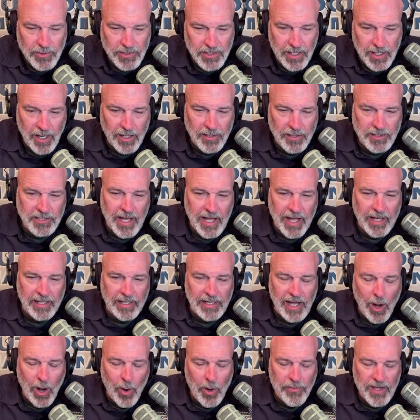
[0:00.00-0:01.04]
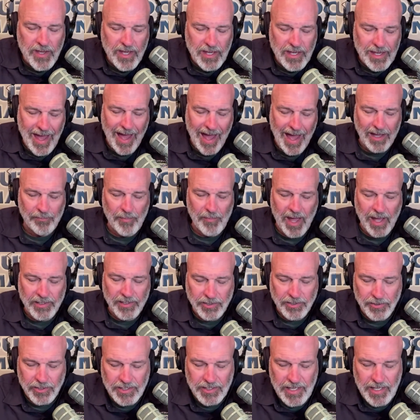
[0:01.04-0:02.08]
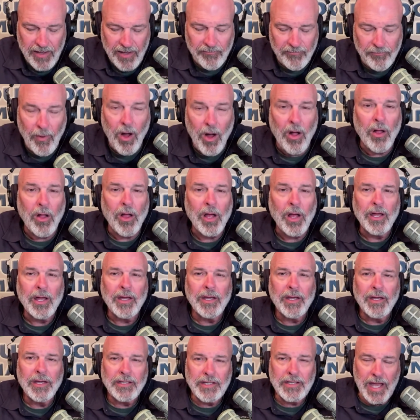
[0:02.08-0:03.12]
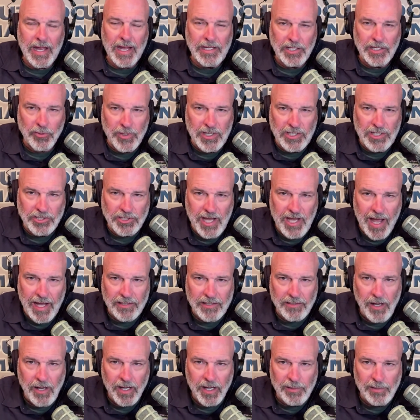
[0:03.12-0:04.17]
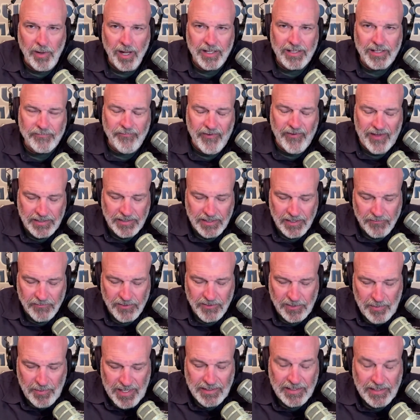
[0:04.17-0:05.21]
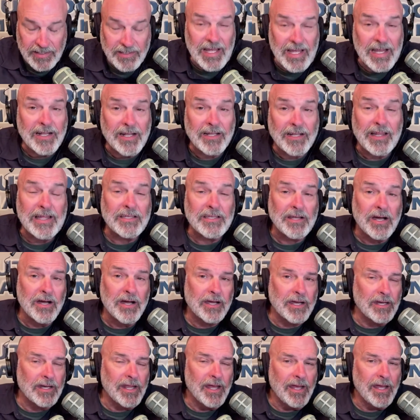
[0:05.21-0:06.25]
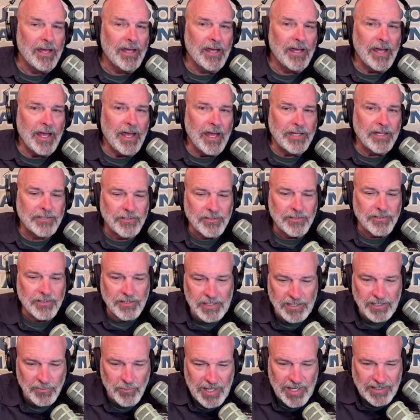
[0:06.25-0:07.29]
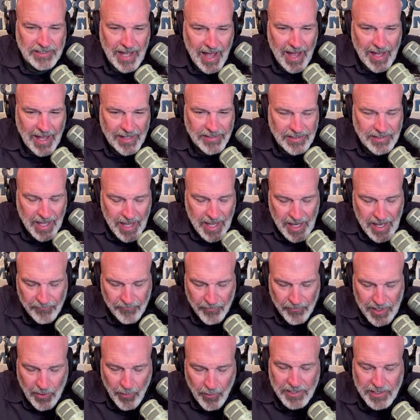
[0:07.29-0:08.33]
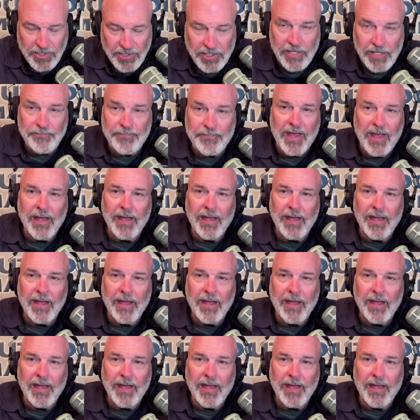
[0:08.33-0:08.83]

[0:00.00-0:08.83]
In our second hour, the Yak Master, Dave Mull, Katie Griesiak talking about invasive species, then Glenn Duncan answers this week's Ask Avery question.